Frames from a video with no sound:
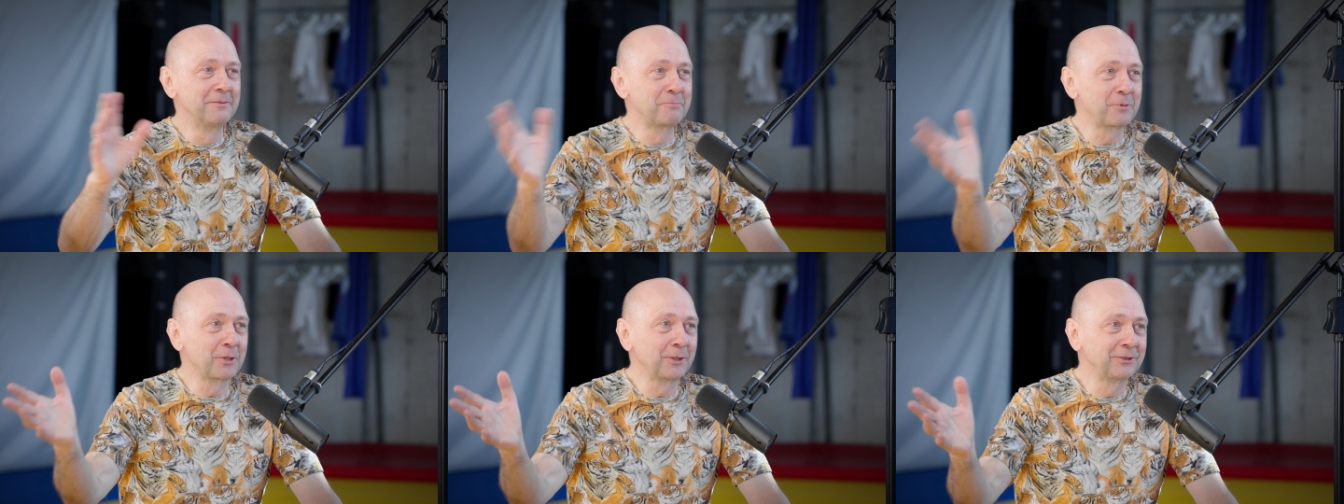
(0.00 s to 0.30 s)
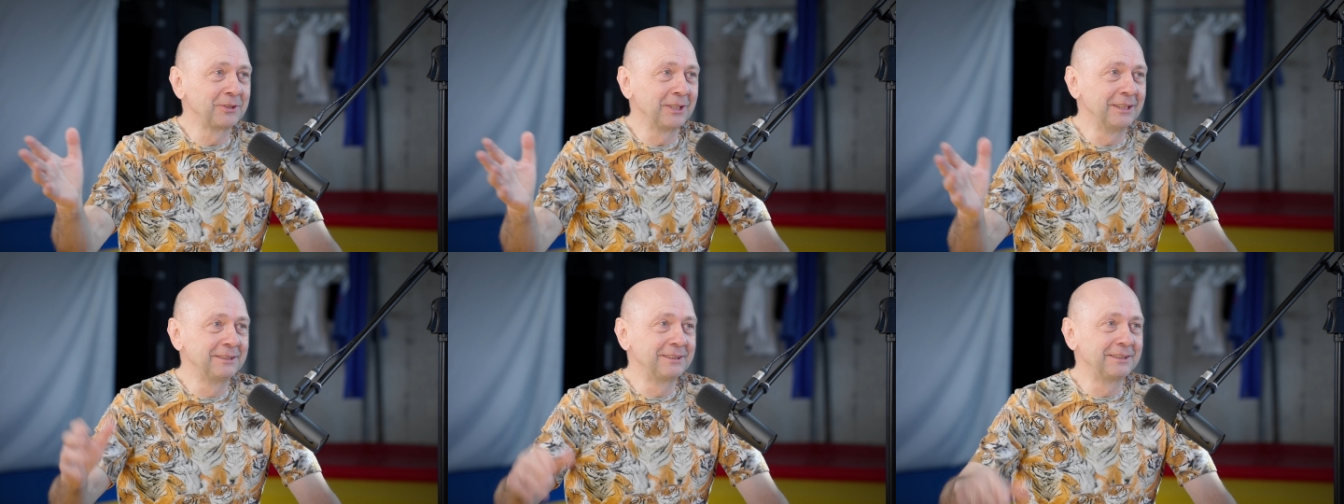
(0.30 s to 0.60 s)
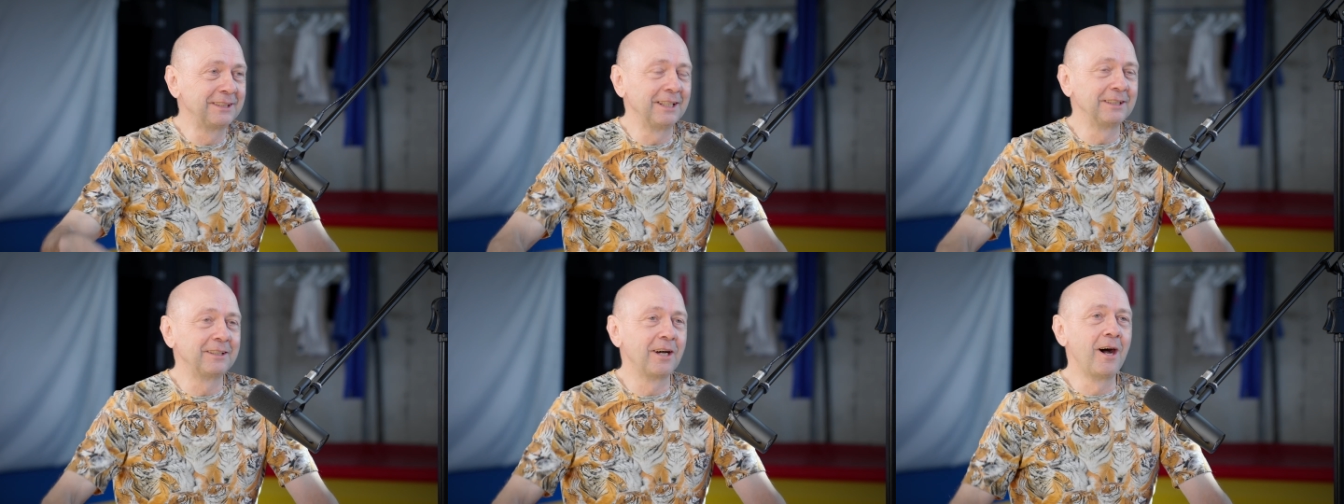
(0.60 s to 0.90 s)
percent
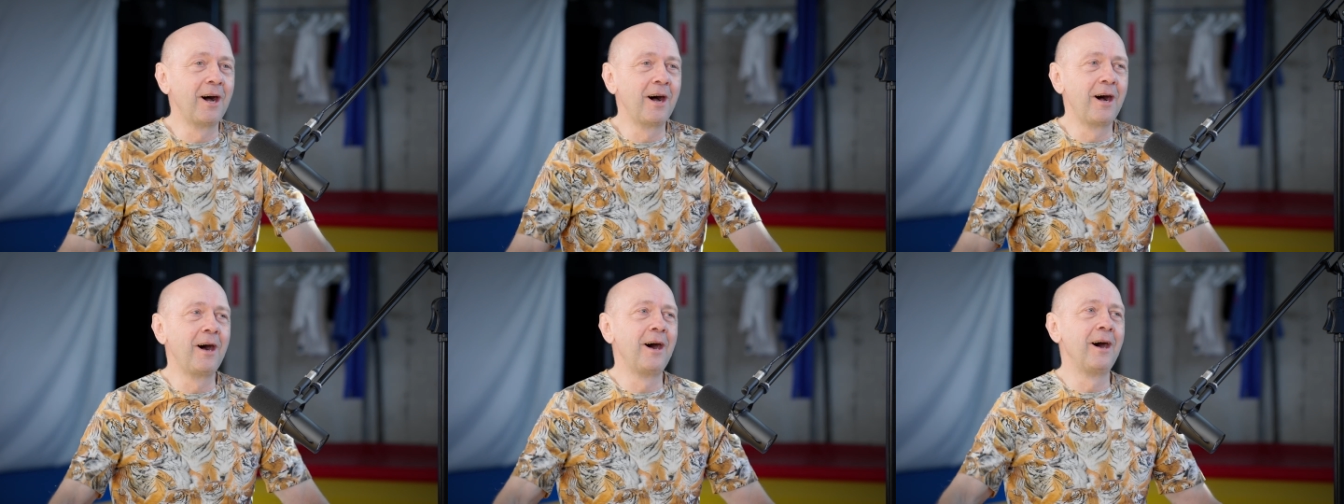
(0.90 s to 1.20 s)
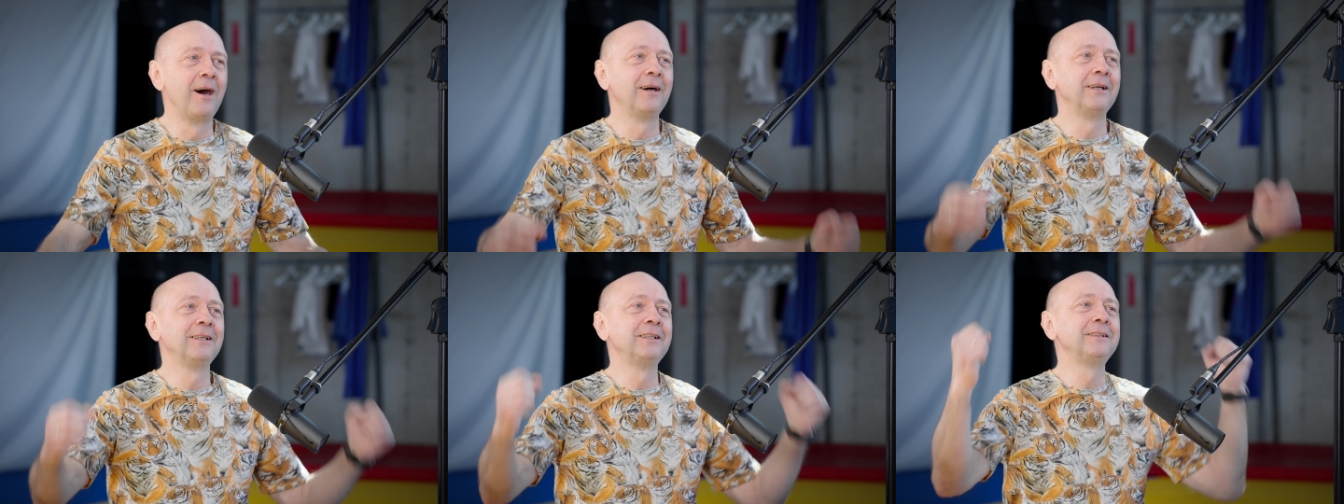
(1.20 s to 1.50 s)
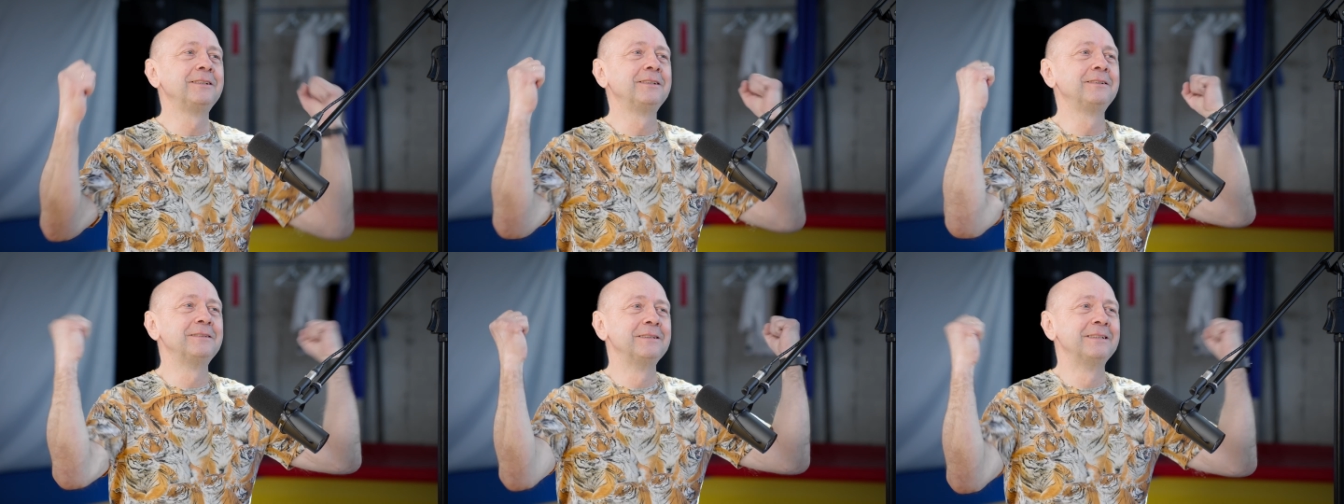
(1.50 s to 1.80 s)
said, ah,
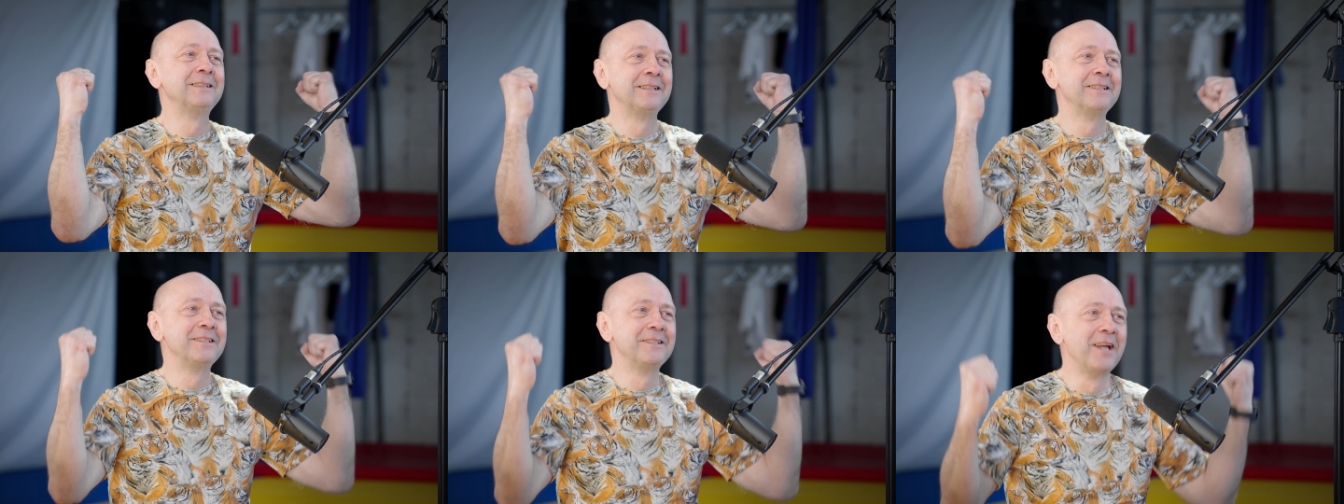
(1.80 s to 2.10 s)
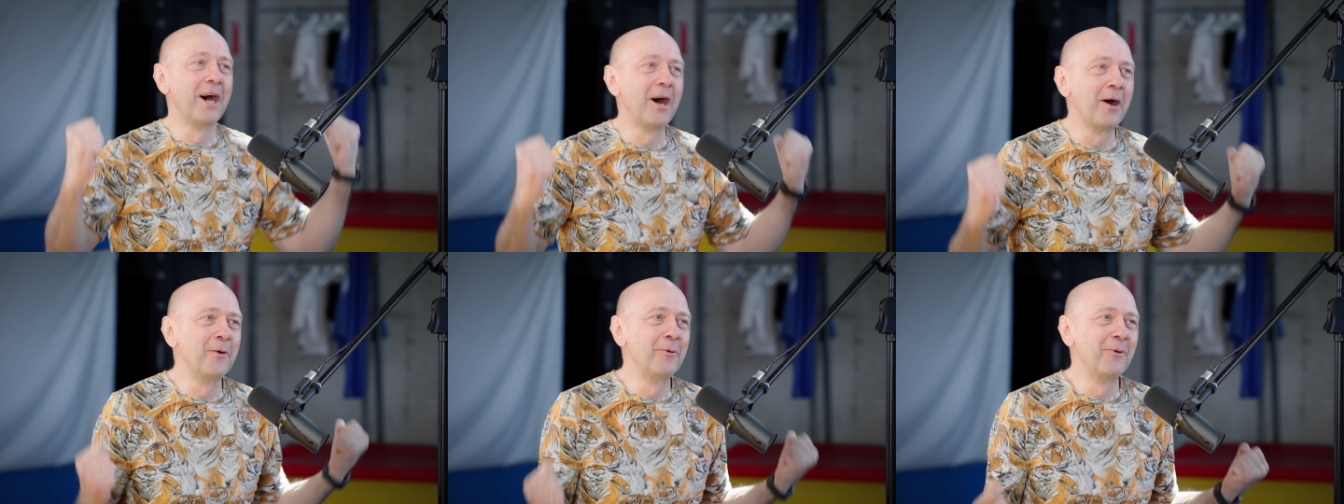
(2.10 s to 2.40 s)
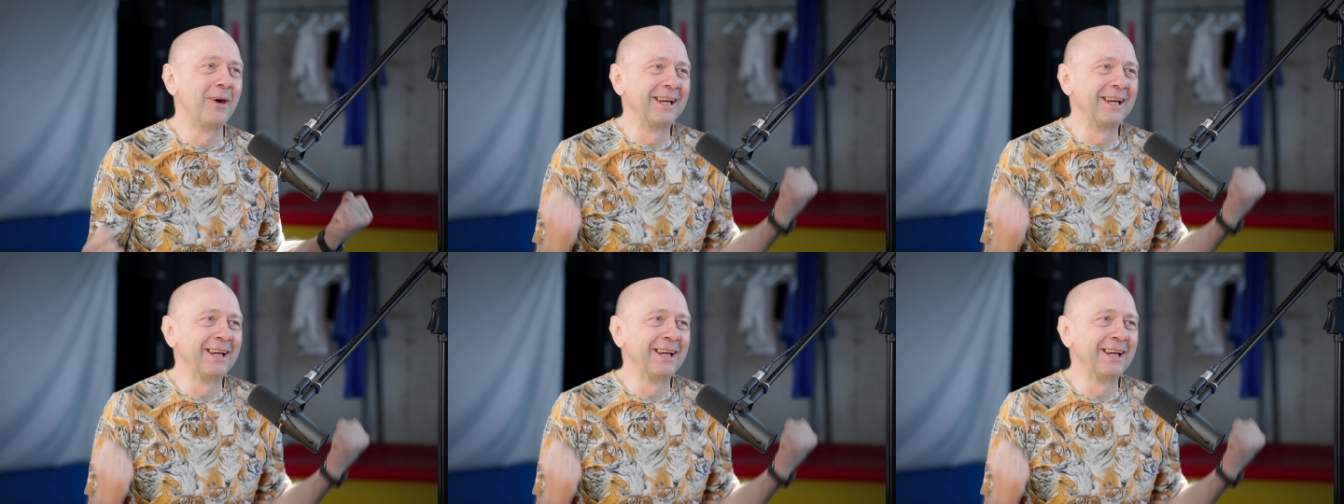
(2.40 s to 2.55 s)
now